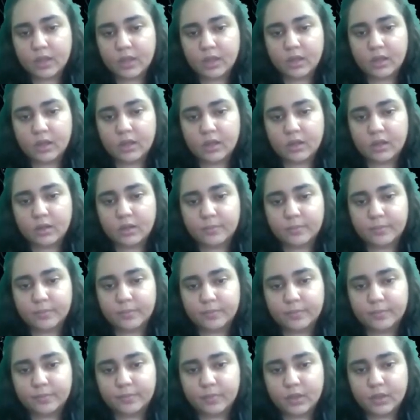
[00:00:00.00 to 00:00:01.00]

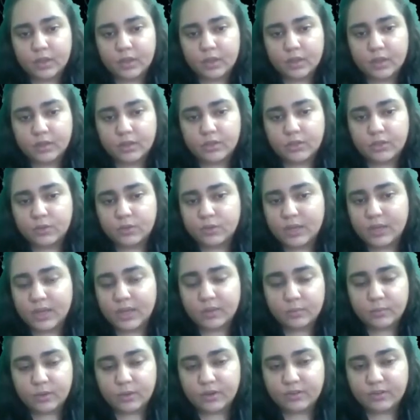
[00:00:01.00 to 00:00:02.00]
You
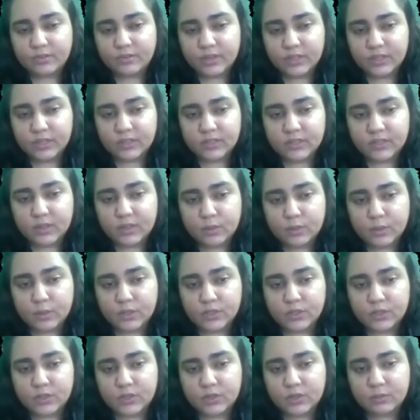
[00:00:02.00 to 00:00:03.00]
can modify this
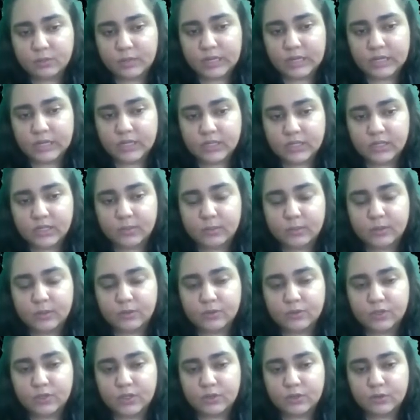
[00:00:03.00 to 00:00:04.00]
equation and make it
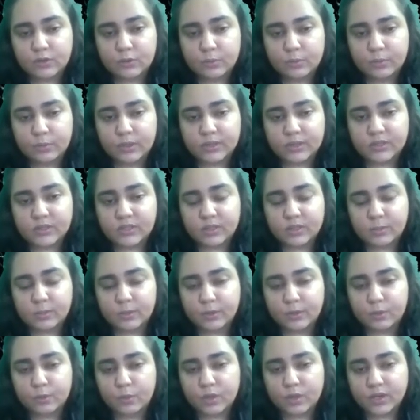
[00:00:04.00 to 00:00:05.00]
W0 plus
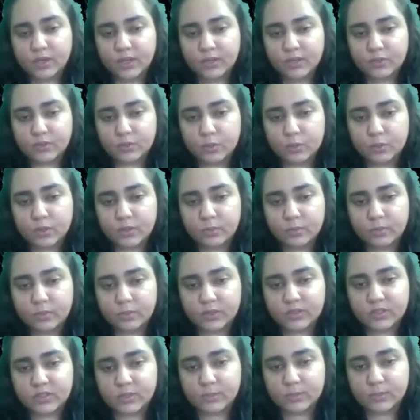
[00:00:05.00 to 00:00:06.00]
W1 x1
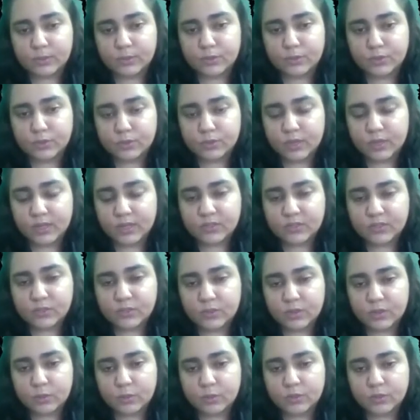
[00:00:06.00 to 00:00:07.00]
plus W2
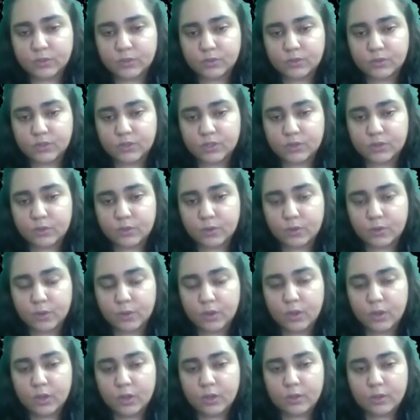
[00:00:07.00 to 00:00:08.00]
x2 equal to 0,
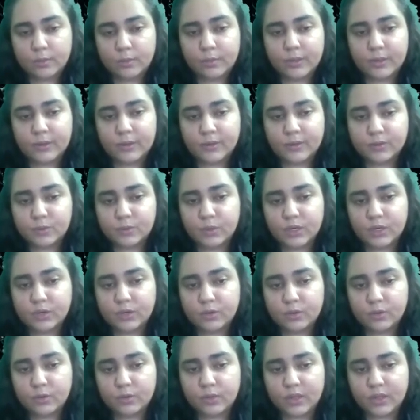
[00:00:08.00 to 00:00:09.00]
because we
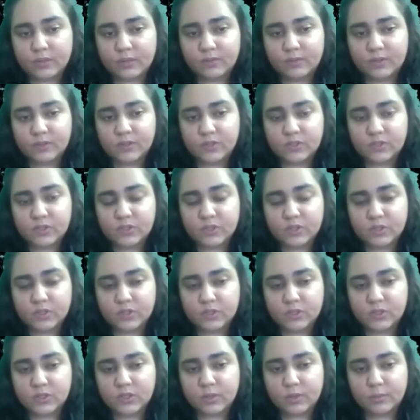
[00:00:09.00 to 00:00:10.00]
know that this is
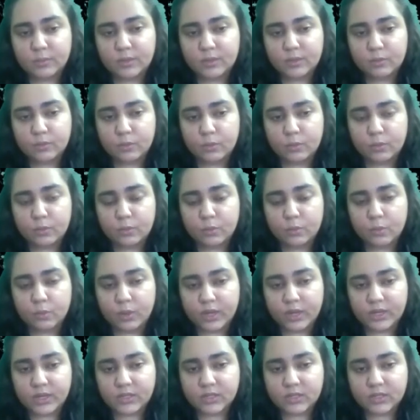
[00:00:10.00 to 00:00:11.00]
just a dummy
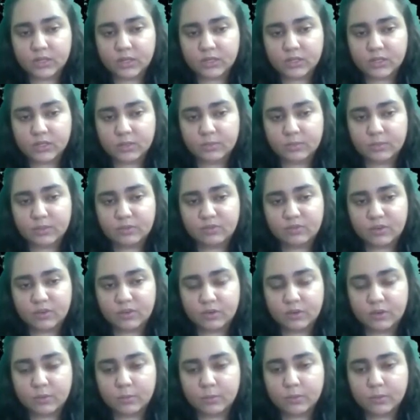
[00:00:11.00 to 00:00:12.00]
weight, a dummy
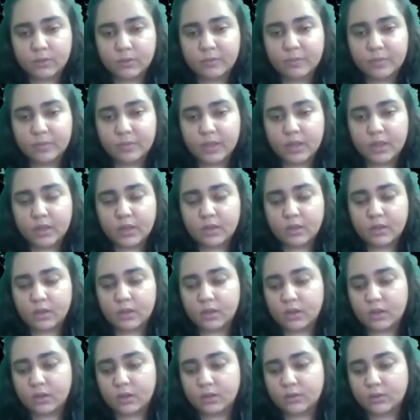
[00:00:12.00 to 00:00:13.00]
variable
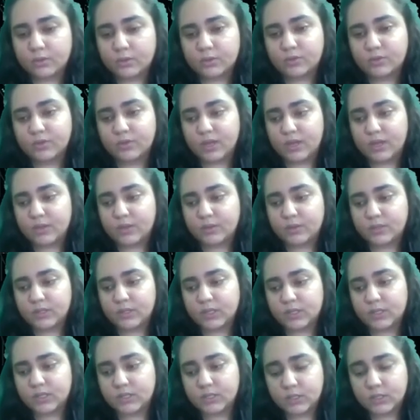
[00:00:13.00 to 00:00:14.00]
whose value is
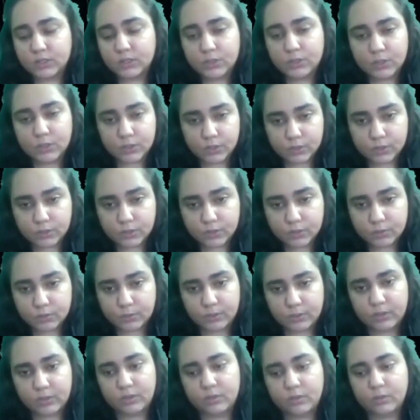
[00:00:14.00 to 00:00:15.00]
considered to
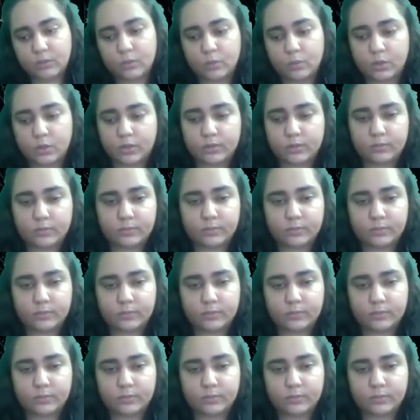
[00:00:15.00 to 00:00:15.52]
be 1.